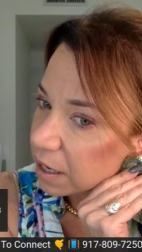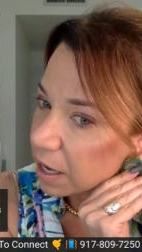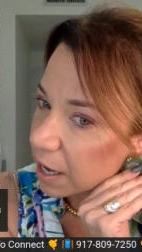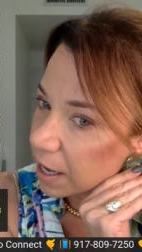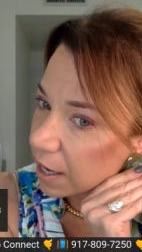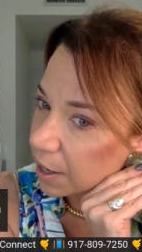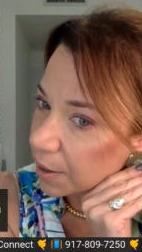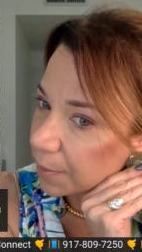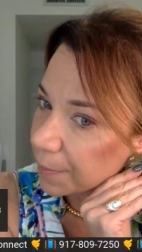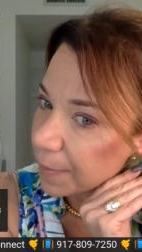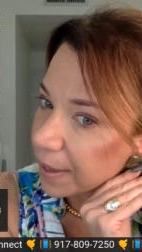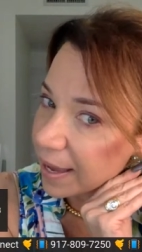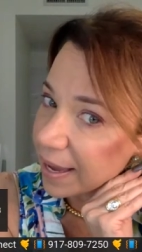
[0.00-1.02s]

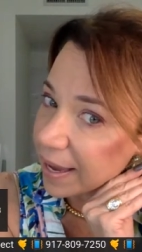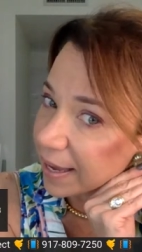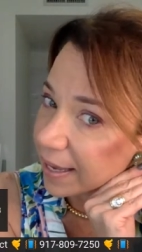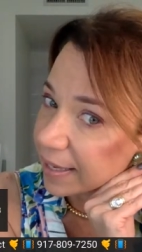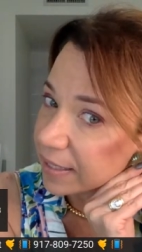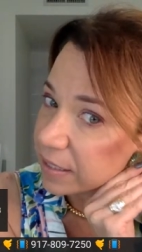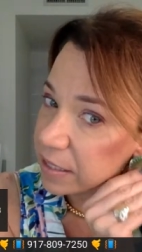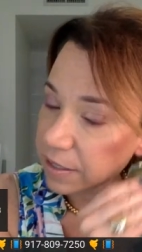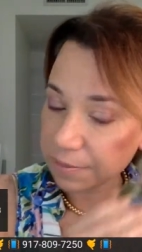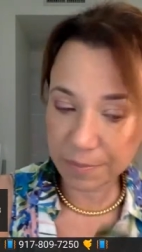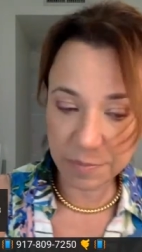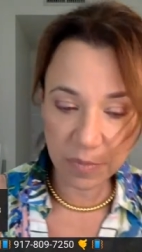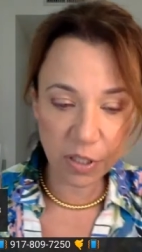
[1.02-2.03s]
Um, and
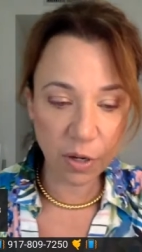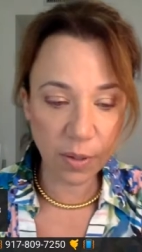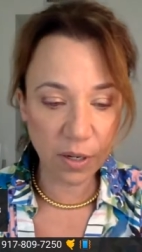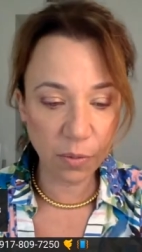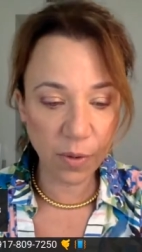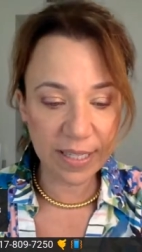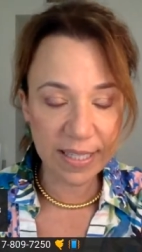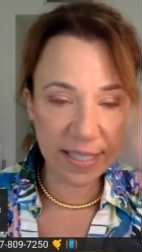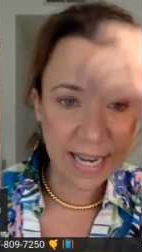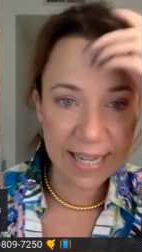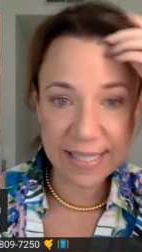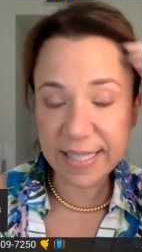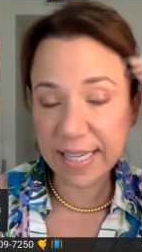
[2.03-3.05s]
so, and it was
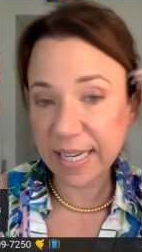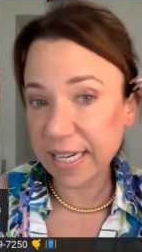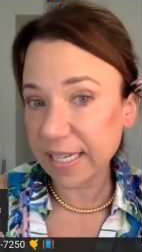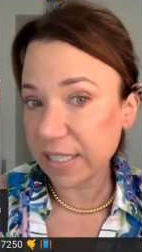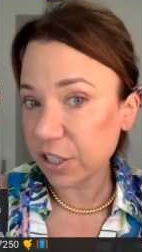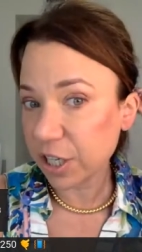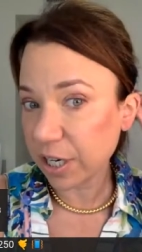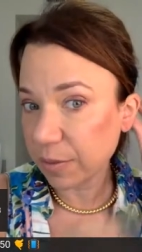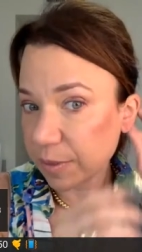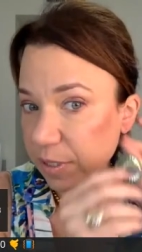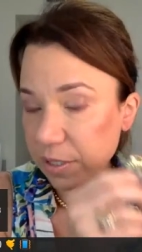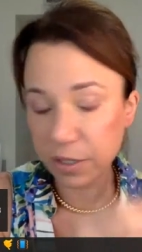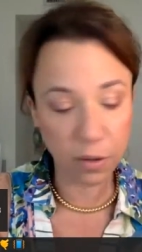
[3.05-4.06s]
tested. It is
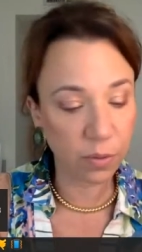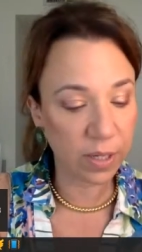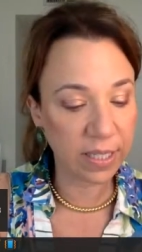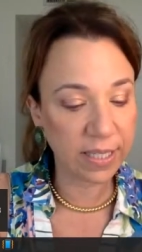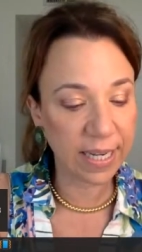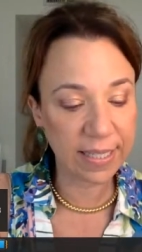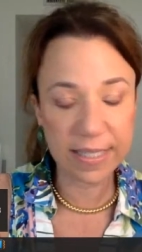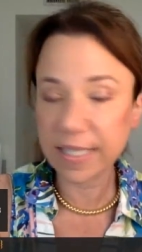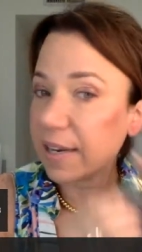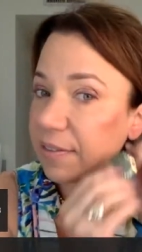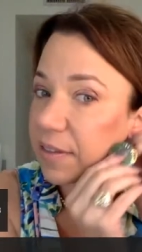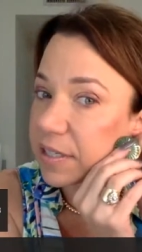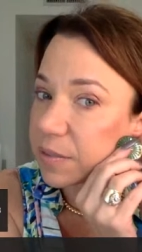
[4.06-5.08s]
genuine stone. I tested
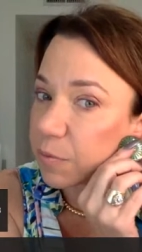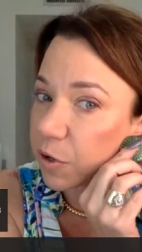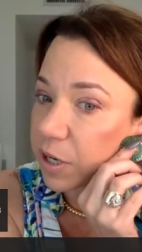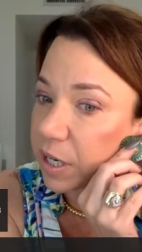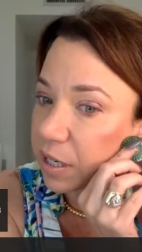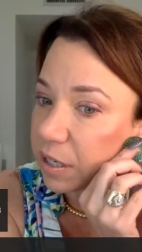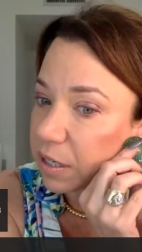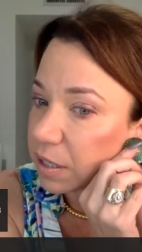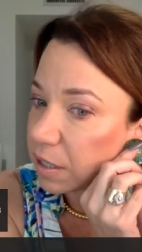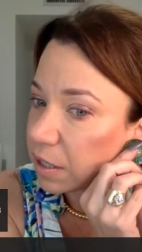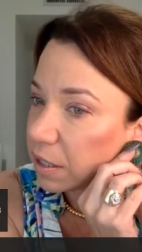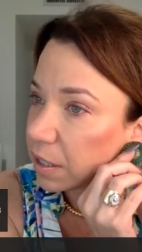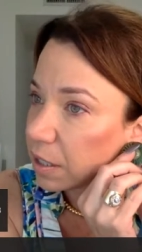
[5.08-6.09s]
it this morning.
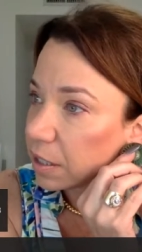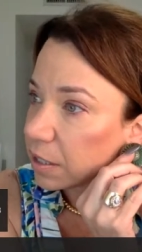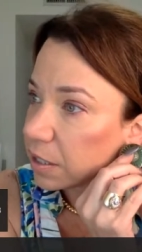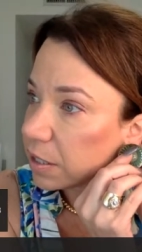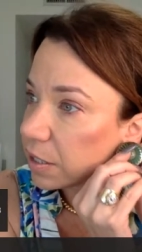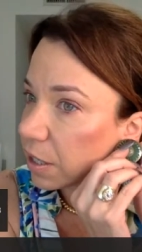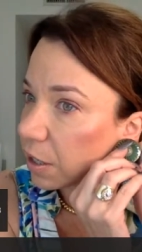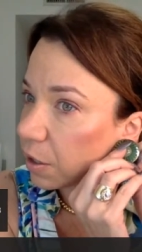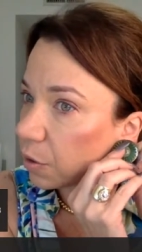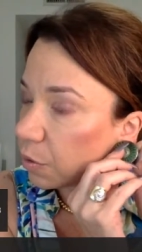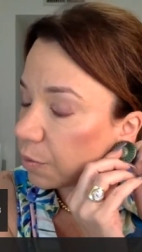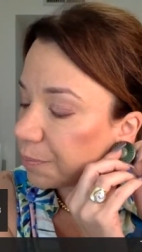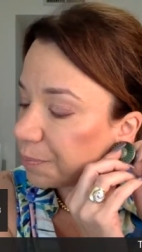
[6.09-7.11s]

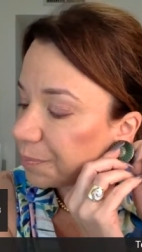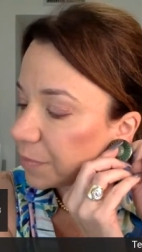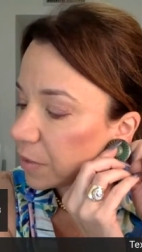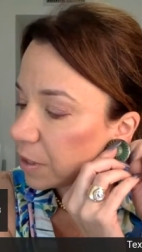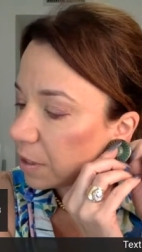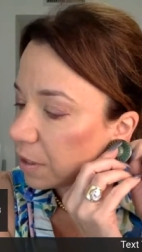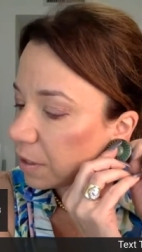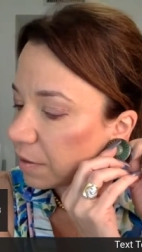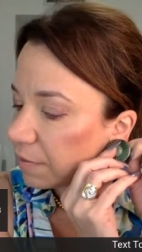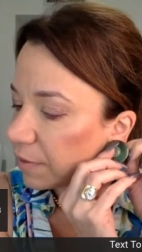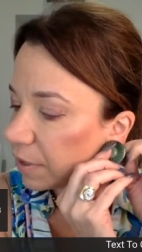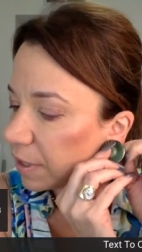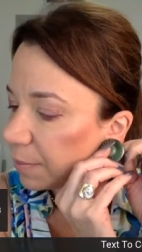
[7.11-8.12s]
So
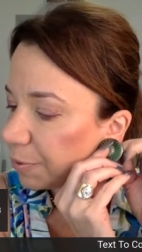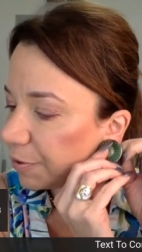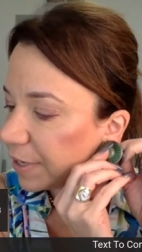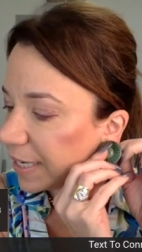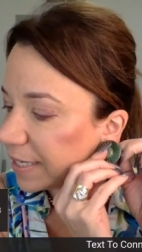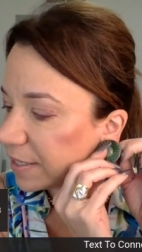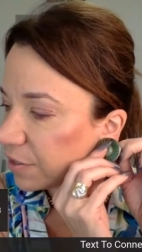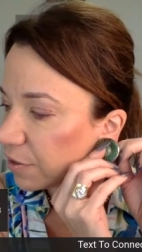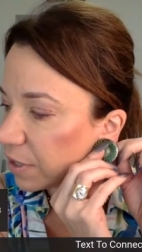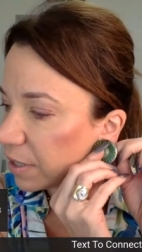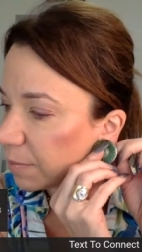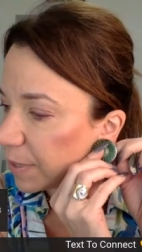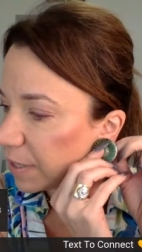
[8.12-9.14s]
very pretty
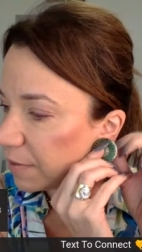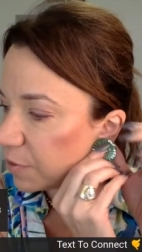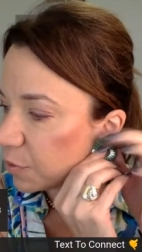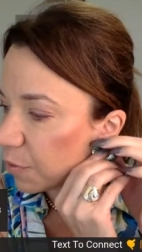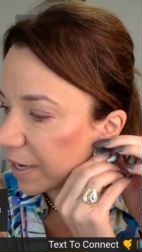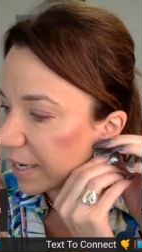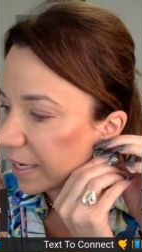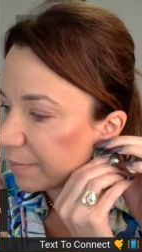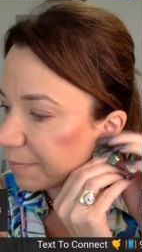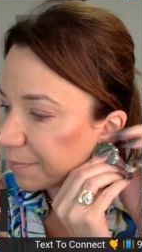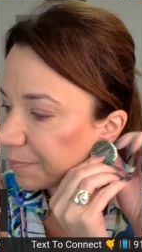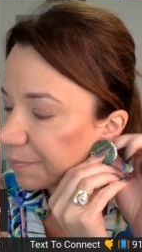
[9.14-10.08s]
starting bid of 20.